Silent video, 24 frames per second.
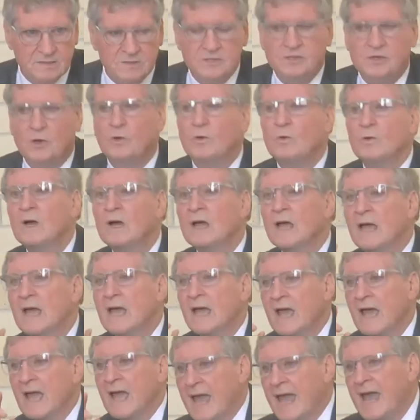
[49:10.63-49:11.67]
So
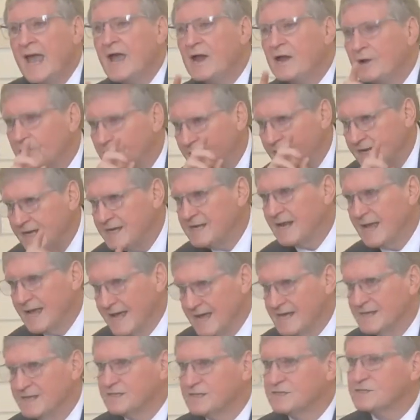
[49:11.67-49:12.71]
here it
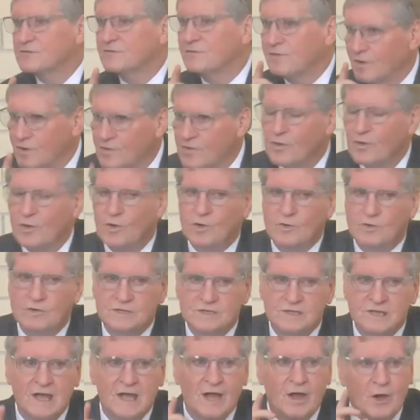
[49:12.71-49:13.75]
is for
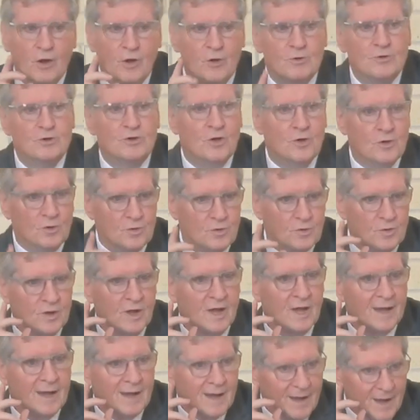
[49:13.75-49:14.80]
those who do
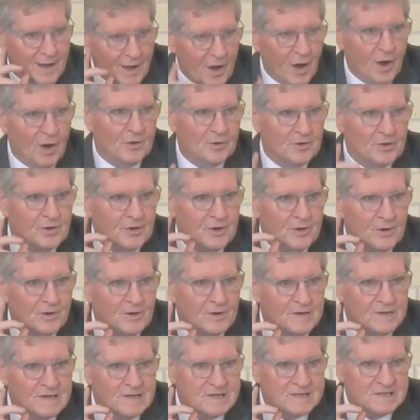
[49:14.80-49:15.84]

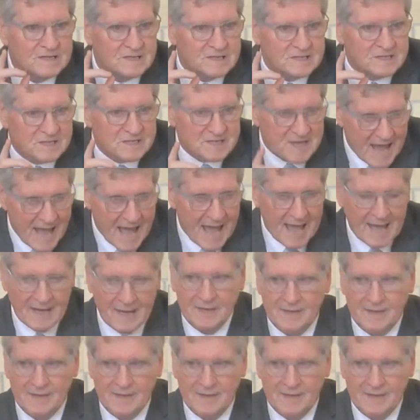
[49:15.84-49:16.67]
understand.